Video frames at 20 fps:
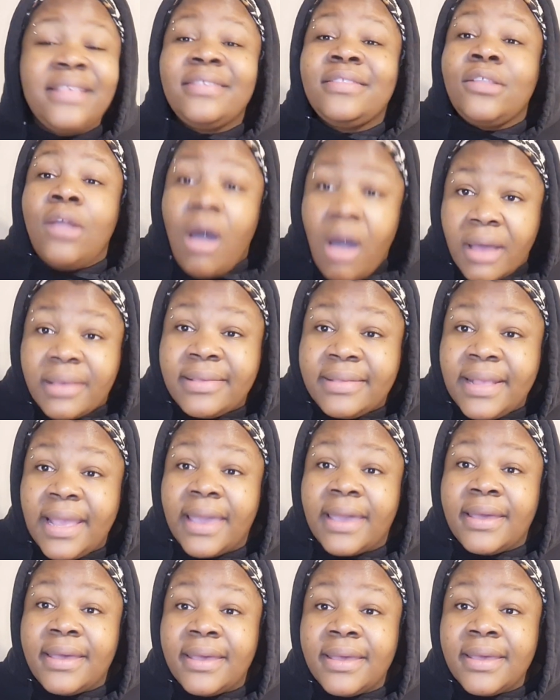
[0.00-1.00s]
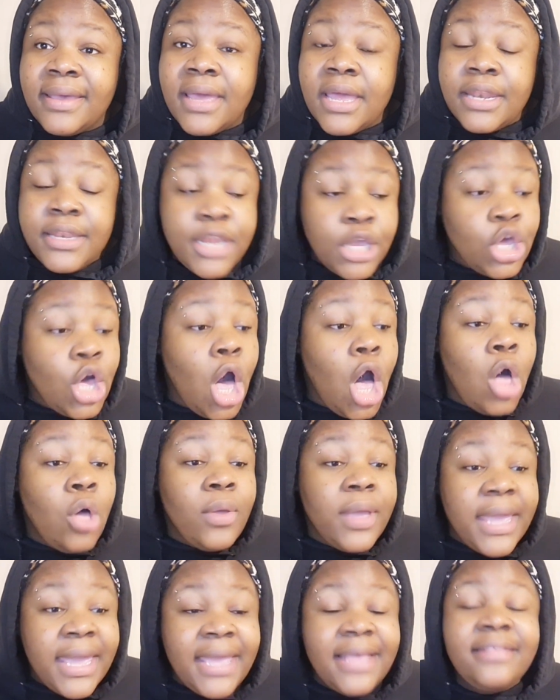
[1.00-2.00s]
is toxic.
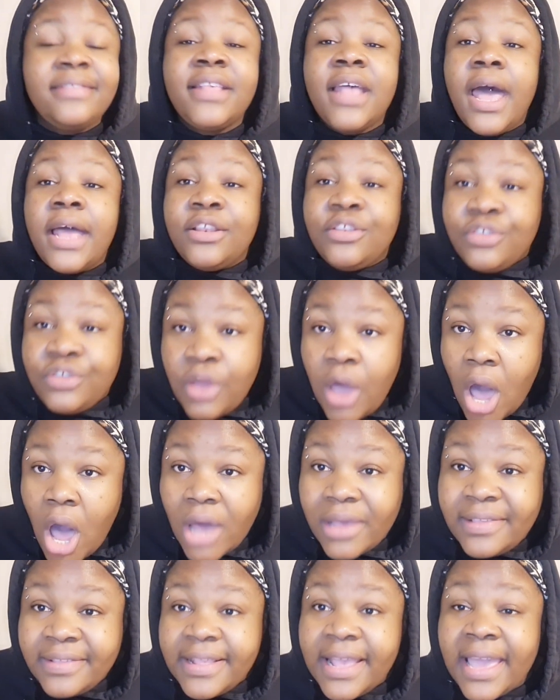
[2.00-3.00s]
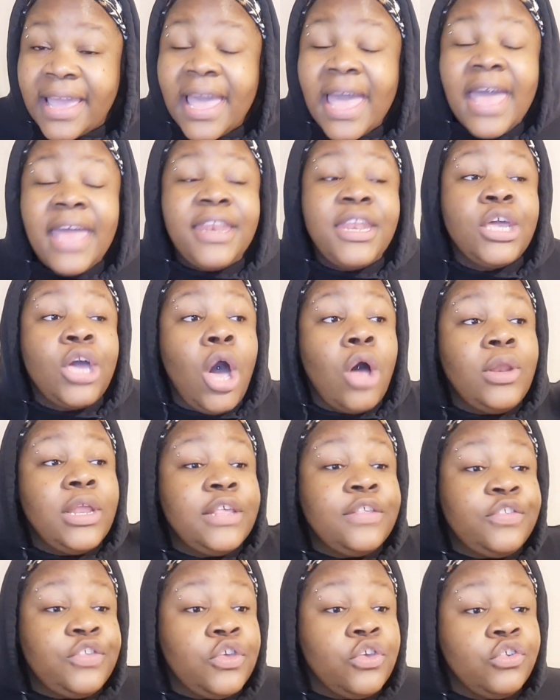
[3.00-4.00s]
Nicole is toxic. Nicole
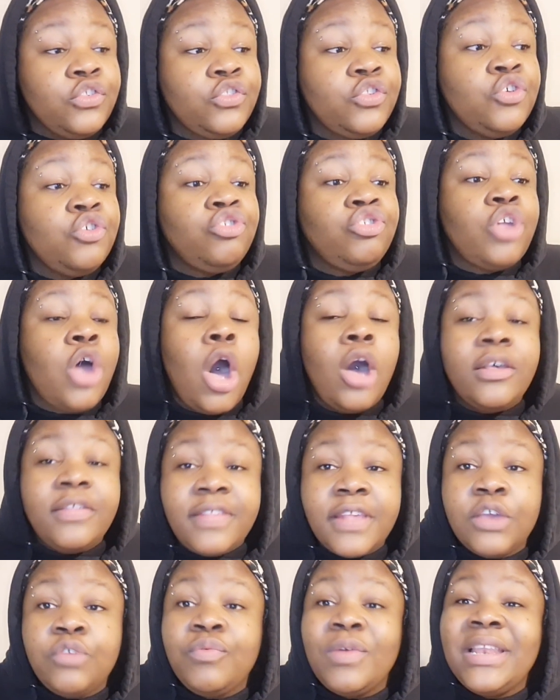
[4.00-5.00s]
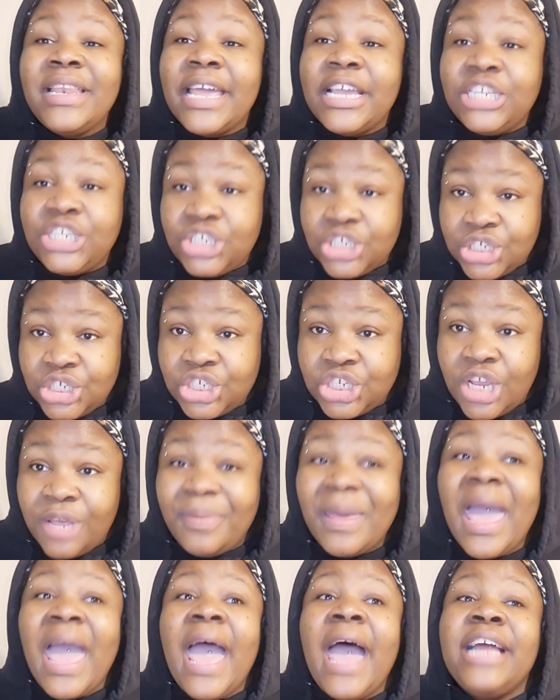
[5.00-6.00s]
is used to toxic
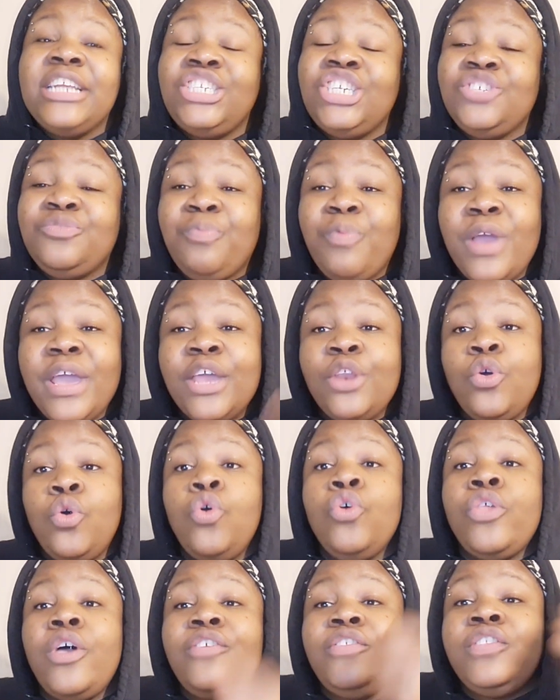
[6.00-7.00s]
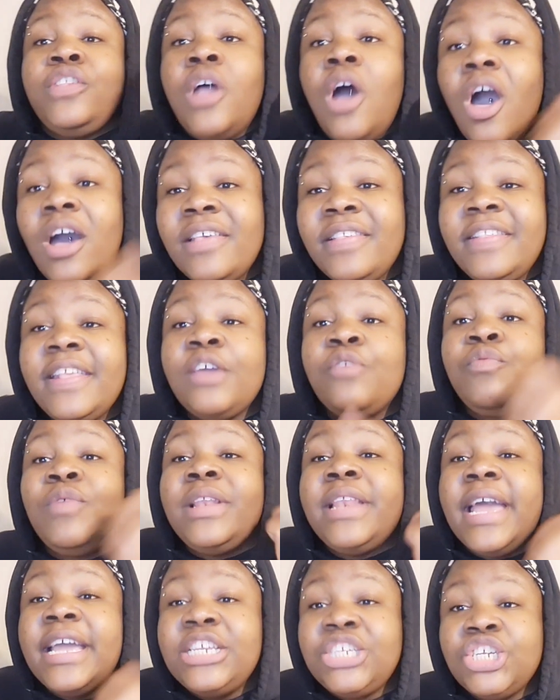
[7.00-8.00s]
relationship, and she's bringing all those toxic
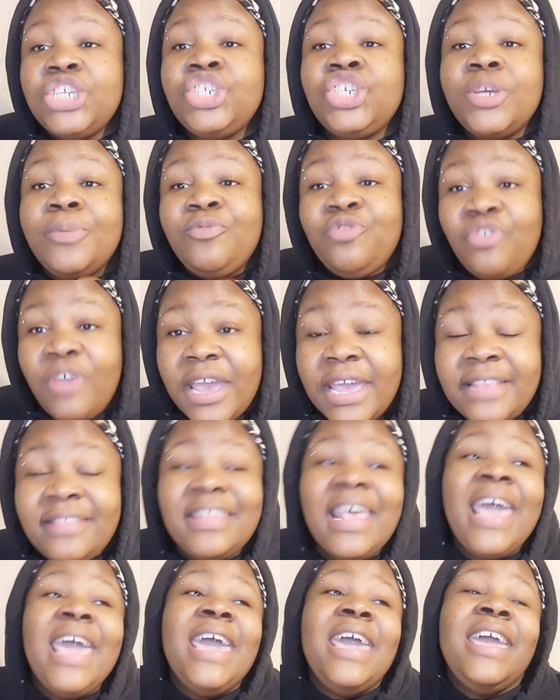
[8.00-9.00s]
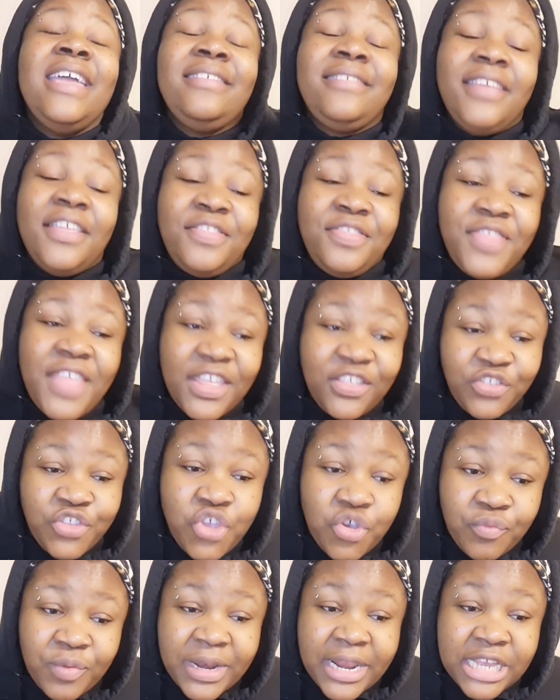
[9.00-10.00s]
relationship traits into this
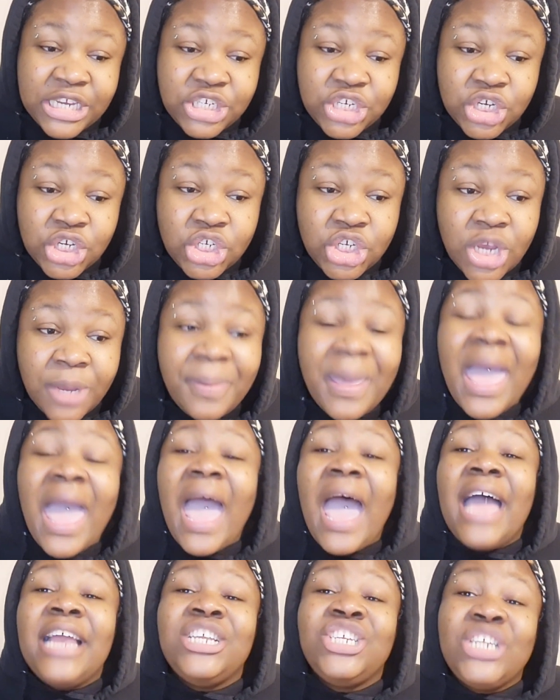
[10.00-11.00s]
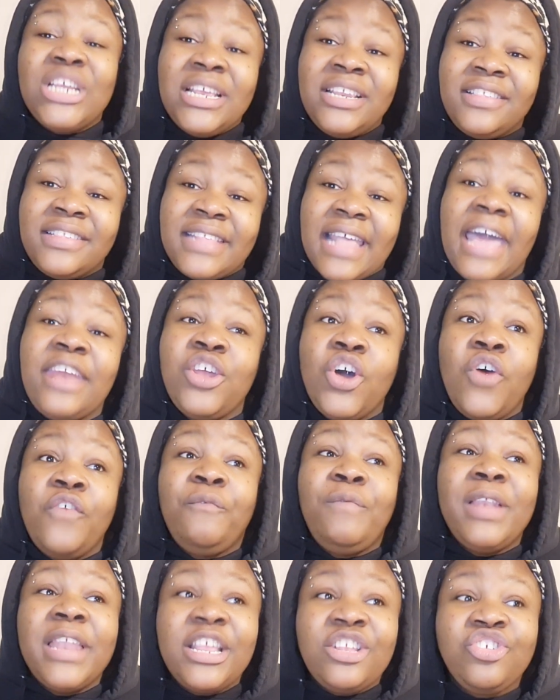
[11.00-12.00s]
new relationship, and instead
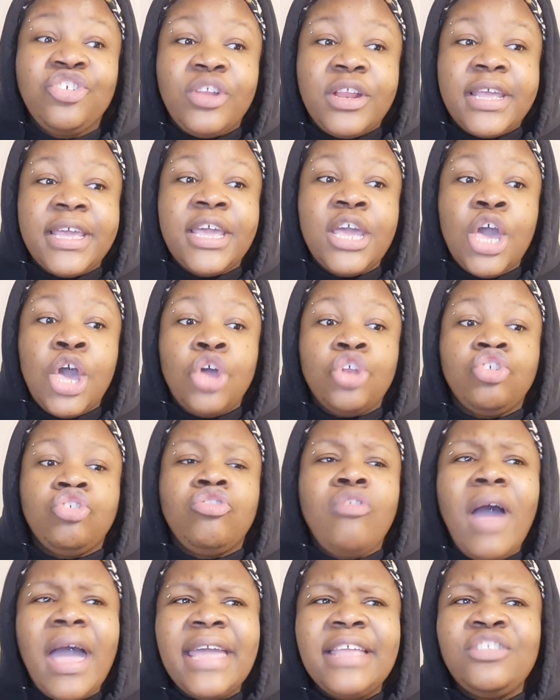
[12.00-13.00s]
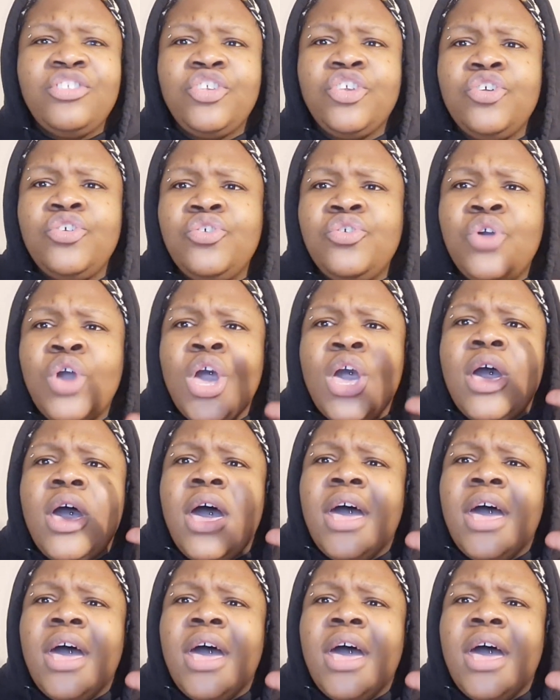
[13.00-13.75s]
of literally trying to,